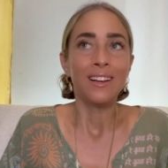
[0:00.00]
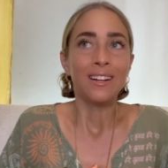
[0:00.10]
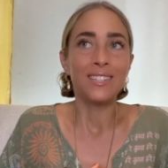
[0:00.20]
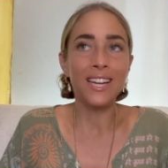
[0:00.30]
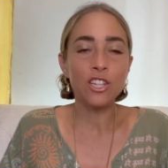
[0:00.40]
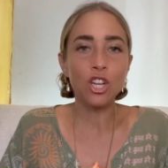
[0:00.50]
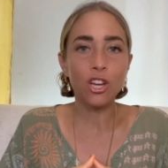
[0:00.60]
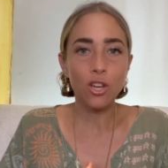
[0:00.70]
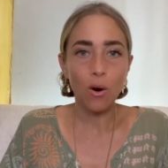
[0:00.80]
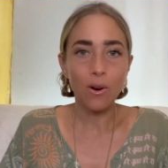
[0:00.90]
teaching
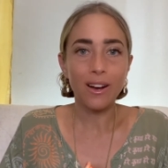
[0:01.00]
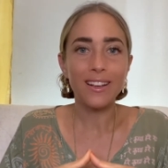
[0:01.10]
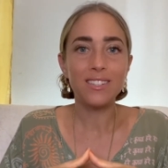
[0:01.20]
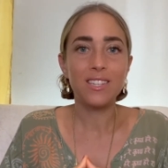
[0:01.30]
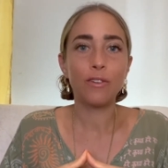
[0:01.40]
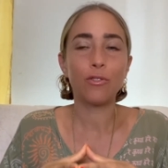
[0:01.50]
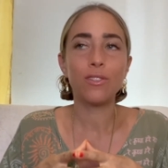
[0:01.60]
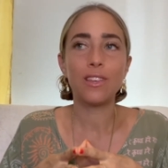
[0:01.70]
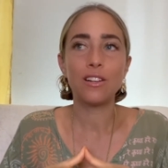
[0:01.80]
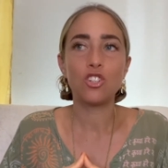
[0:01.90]
yoga is different
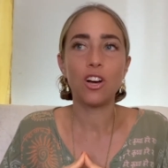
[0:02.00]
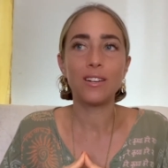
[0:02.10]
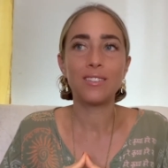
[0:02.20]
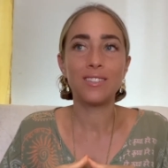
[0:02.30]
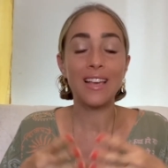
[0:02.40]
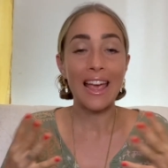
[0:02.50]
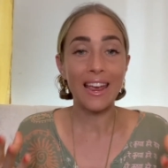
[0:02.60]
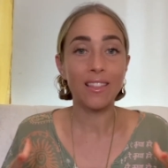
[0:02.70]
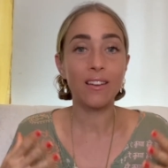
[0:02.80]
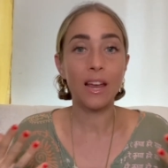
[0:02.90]
than just saying
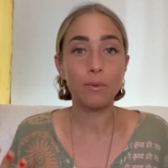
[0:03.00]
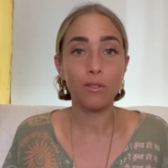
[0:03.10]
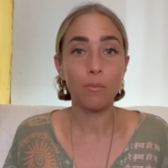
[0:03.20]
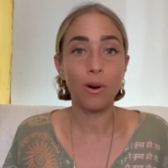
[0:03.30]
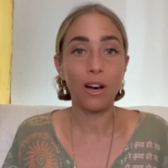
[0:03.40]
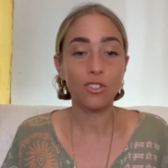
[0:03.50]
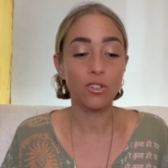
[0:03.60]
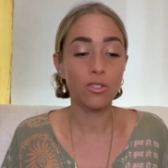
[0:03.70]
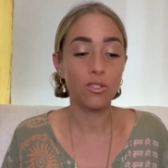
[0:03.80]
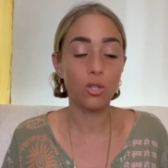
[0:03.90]
the names of the postures
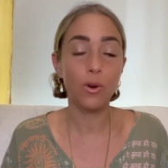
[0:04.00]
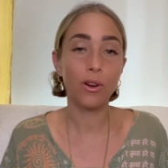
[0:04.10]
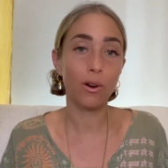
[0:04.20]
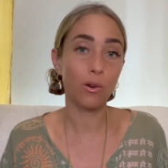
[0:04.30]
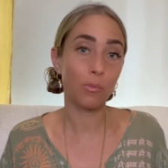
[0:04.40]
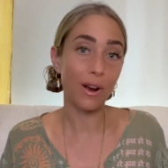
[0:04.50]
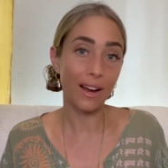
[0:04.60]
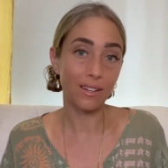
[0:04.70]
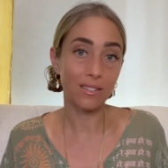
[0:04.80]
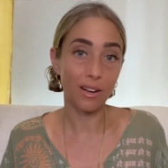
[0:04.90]
and doing your own
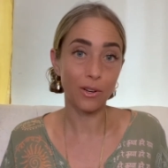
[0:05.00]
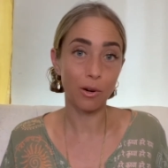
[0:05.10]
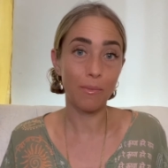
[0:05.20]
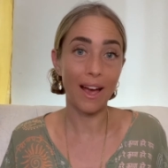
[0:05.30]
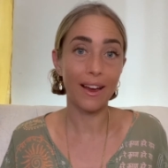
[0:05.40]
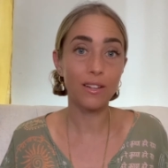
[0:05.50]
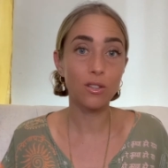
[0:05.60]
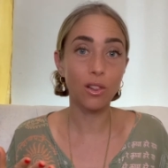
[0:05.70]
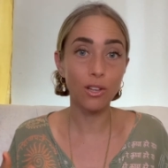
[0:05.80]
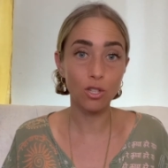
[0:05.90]
practice on your mat. It's
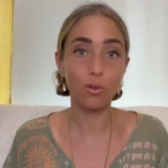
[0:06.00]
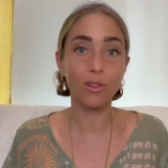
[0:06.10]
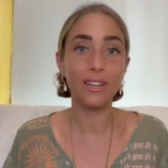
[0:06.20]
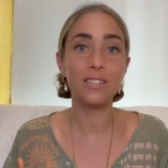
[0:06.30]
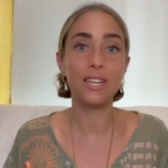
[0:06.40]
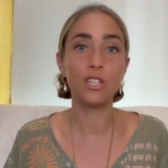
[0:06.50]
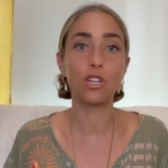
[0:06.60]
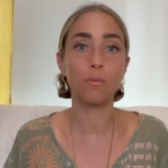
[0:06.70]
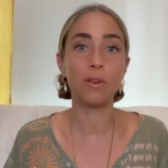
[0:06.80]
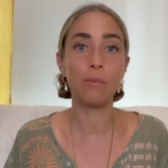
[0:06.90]
literally
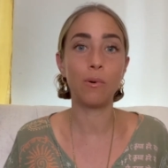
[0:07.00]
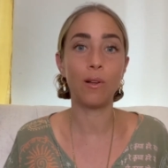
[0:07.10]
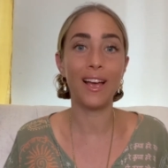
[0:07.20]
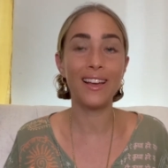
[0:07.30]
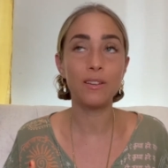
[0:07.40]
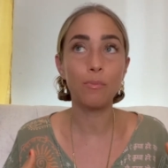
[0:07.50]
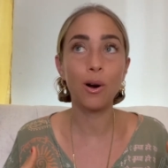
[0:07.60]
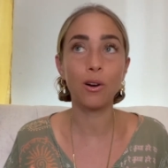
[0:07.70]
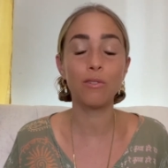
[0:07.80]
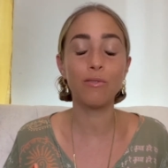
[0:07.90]
teaching people, and
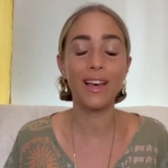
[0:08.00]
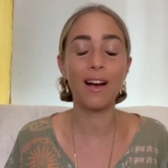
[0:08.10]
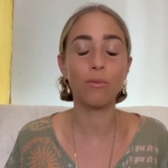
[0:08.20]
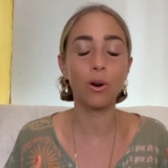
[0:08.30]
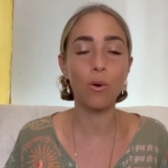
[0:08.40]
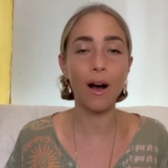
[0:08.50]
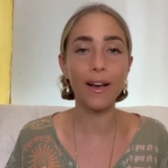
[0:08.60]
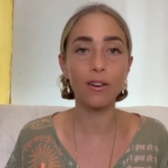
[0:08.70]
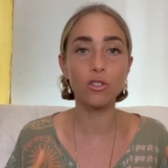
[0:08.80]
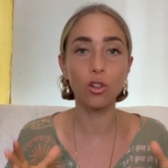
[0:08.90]
part of that
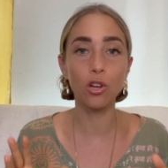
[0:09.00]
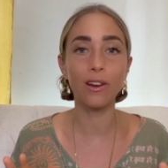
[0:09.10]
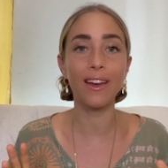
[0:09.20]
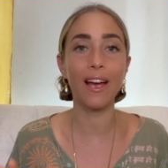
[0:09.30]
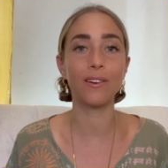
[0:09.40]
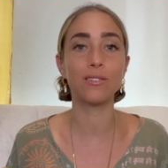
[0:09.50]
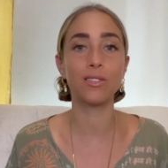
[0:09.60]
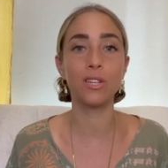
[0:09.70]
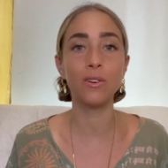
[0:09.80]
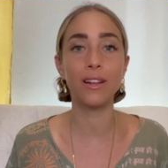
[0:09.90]
requires looking at your
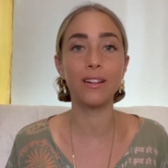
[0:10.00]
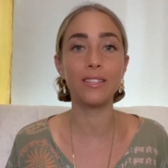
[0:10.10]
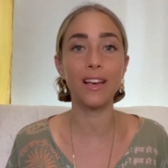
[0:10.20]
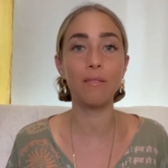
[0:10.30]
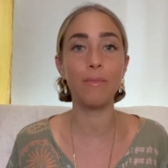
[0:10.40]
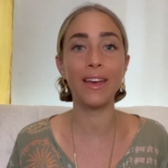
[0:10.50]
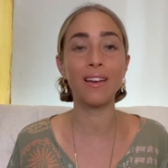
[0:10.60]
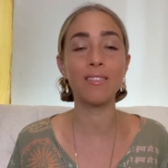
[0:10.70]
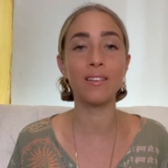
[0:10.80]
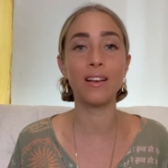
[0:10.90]
students and
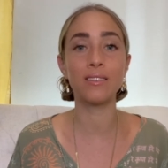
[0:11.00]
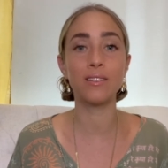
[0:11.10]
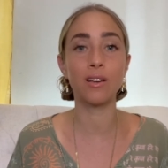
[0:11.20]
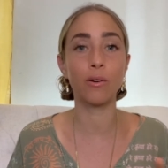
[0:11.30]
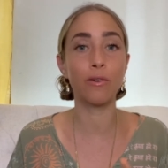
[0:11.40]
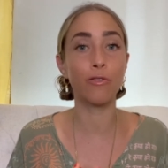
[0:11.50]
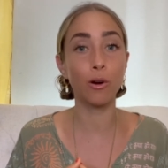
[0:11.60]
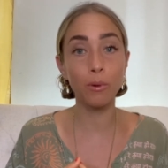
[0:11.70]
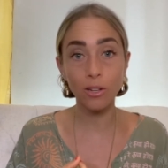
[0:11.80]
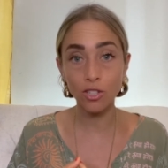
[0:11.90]
making the necessary
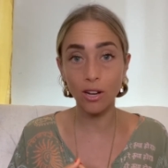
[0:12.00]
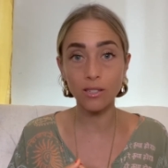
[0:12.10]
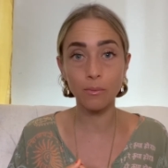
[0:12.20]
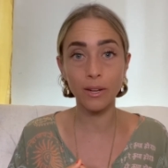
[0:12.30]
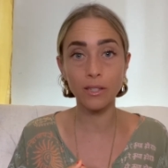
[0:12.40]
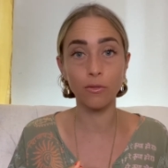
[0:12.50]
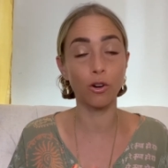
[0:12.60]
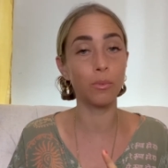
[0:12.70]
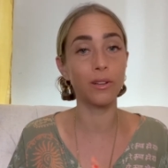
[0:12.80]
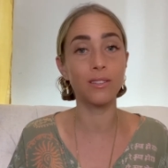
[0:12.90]
verbal adjustments,
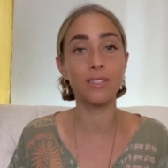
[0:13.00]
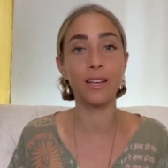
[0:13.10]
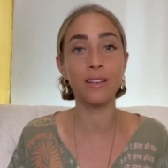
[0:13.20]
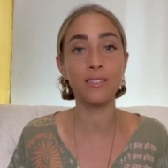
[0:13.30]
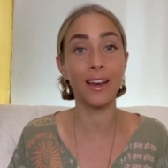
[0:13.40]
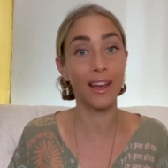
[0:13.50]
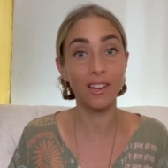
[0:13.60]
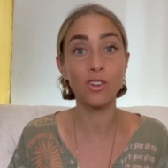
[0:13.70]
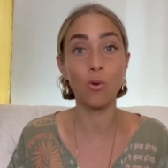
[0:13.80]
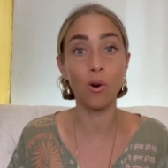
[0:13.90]
verbal assist,
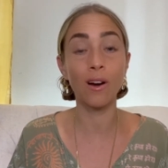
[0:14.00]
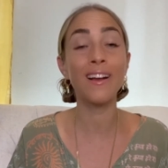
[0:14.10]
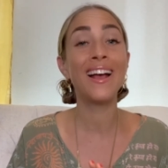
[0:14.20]
and or